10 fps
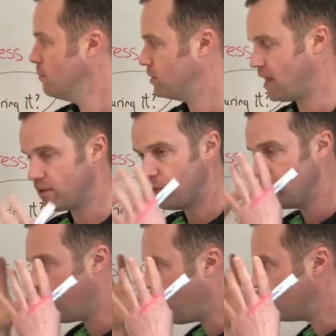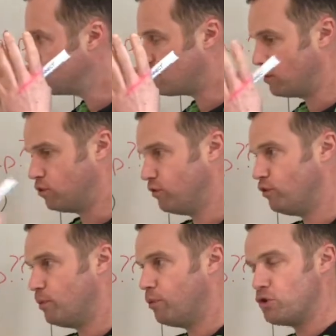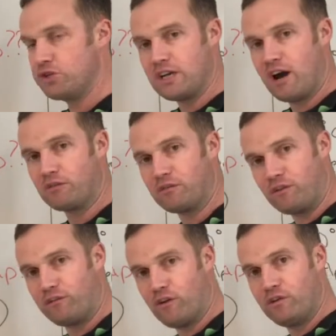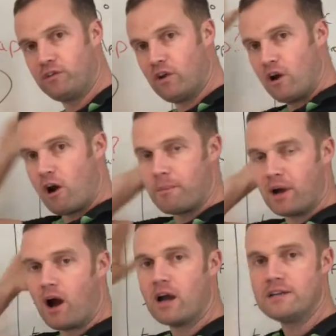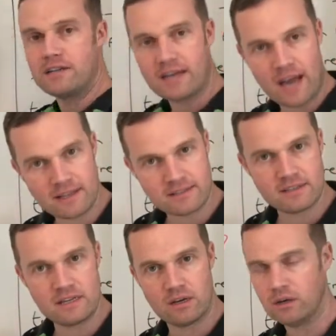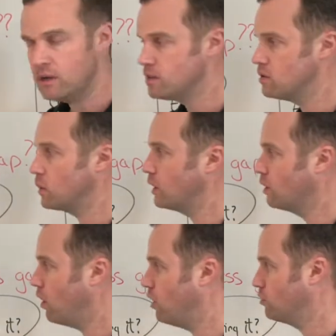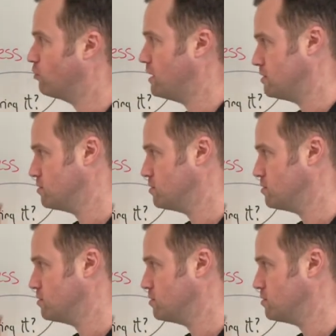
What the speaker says: But that's where their eyes are out. So if you're approaching cows from the front or behind, they can't see you, so it can cause stress.